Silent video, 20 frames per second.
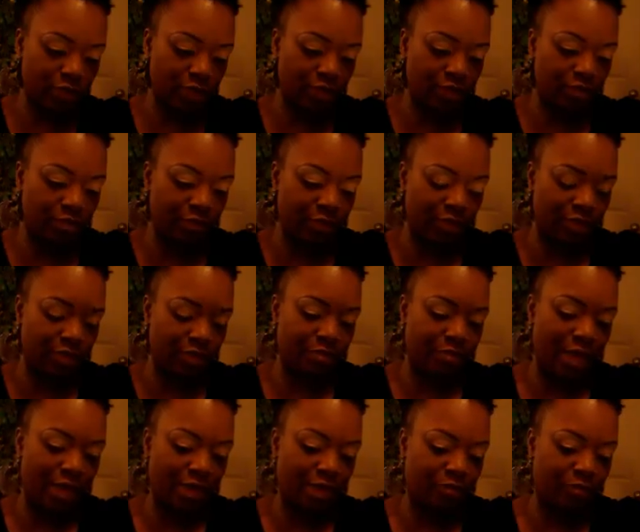it with a little bit of
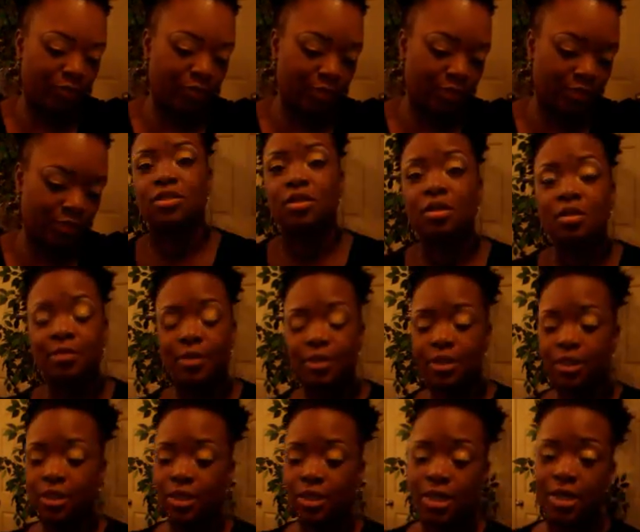the bottom one. Sorry
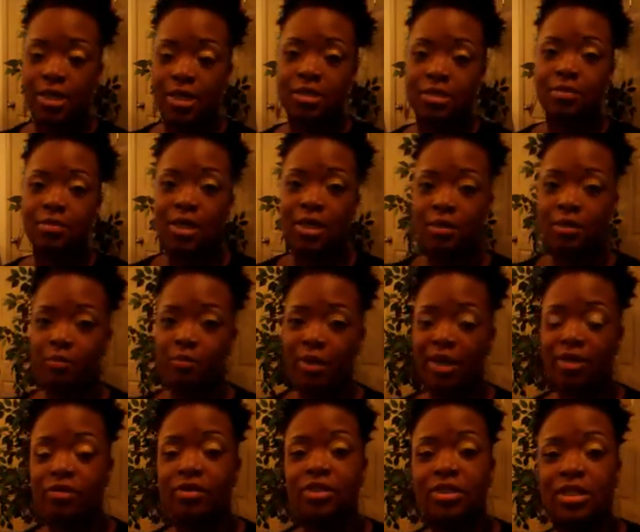about that, guys. My
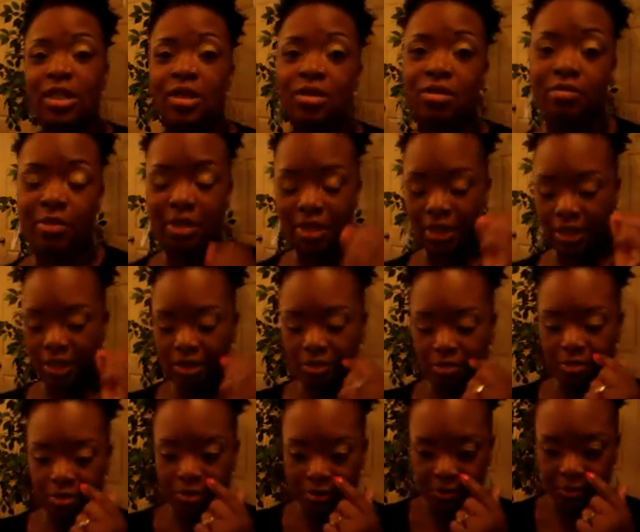battery's died on my
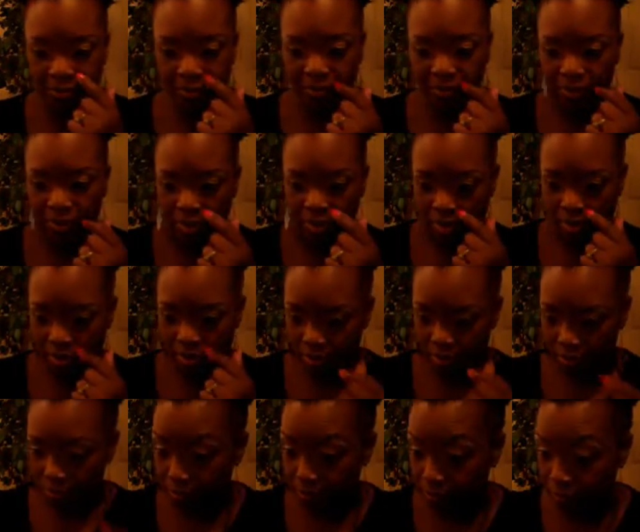camera.
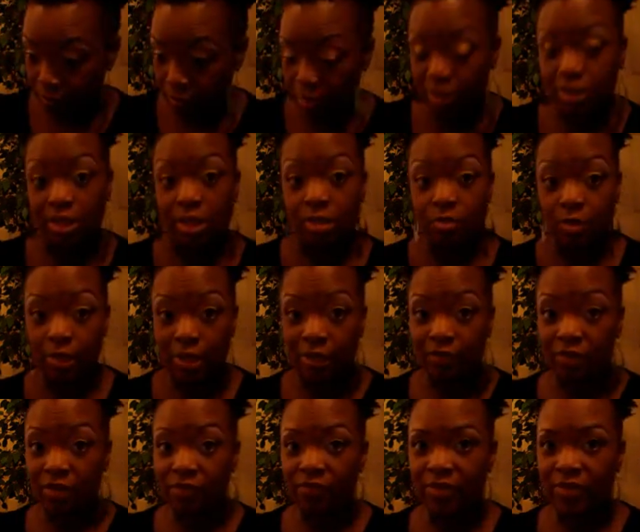Um, looks like I'm going
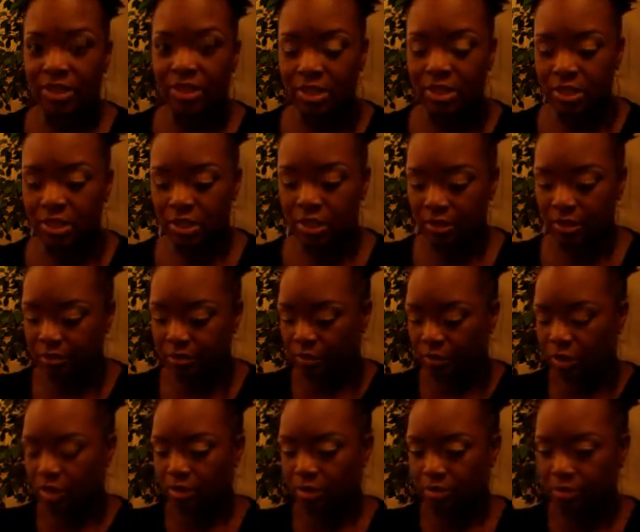to have to invest in some
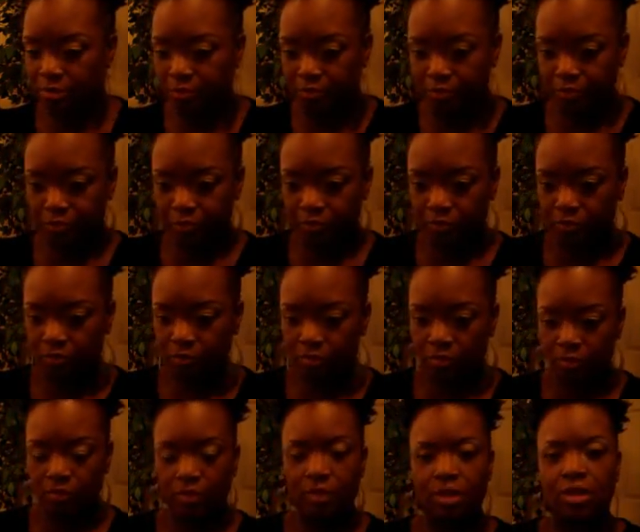um,
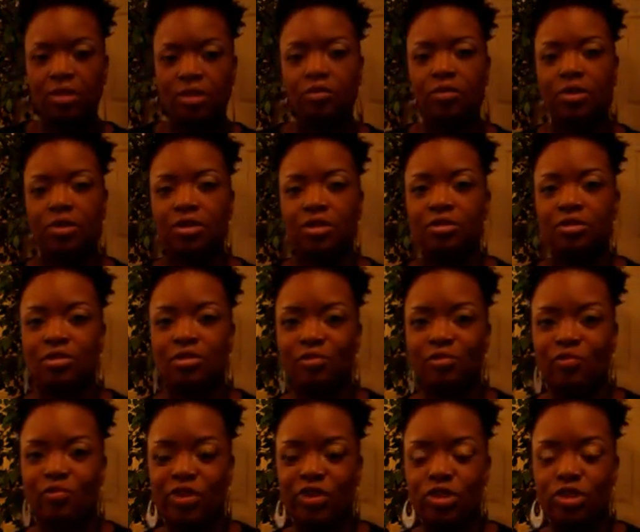what what
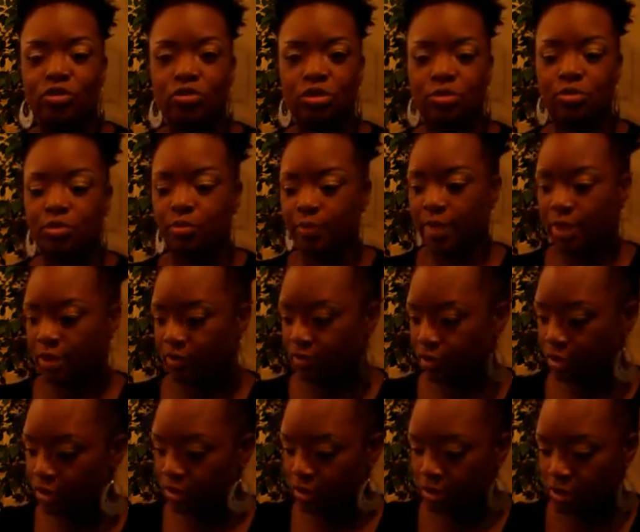is reusable
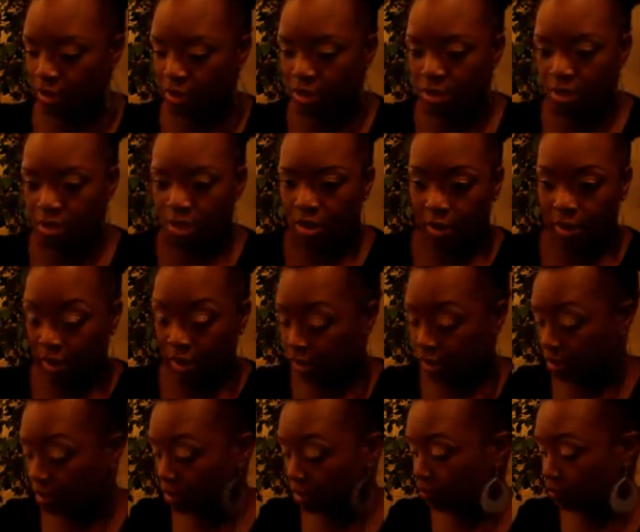batteries.
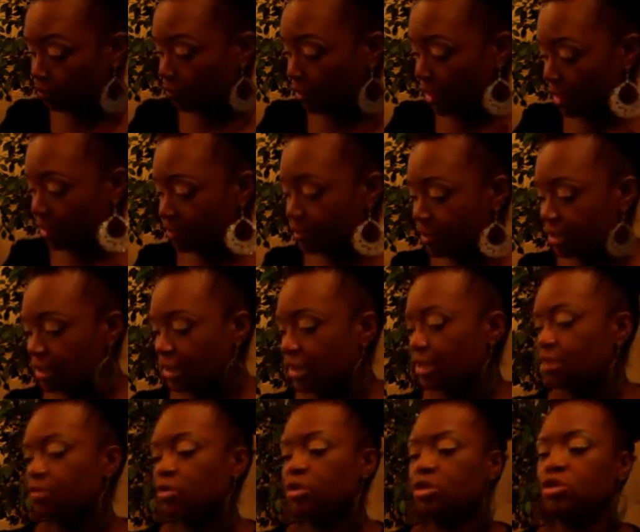Okay, so as I was
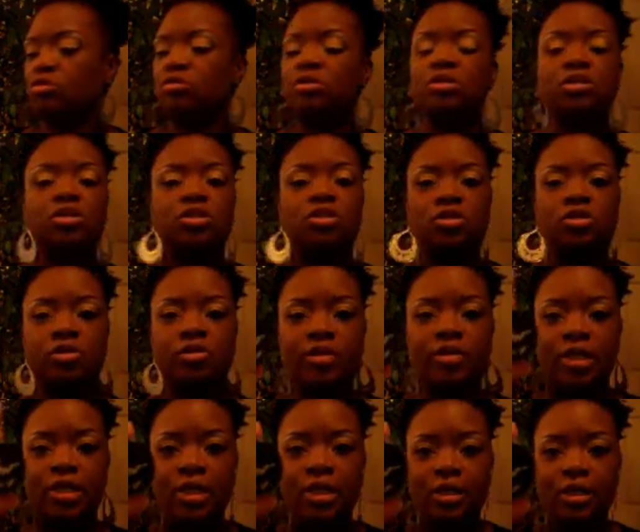saying, I'm going to use the
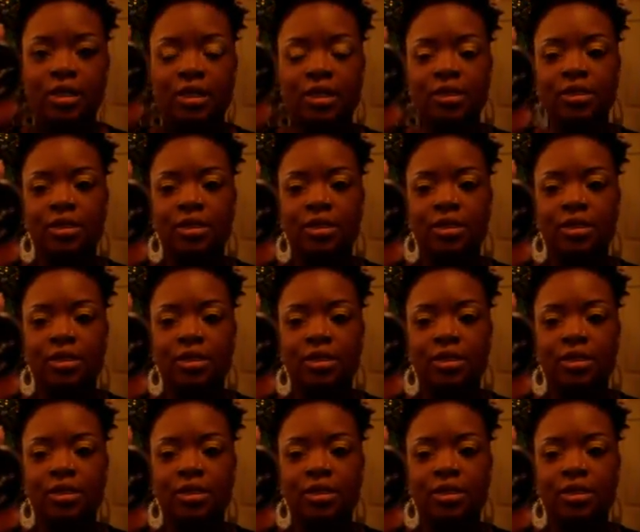Story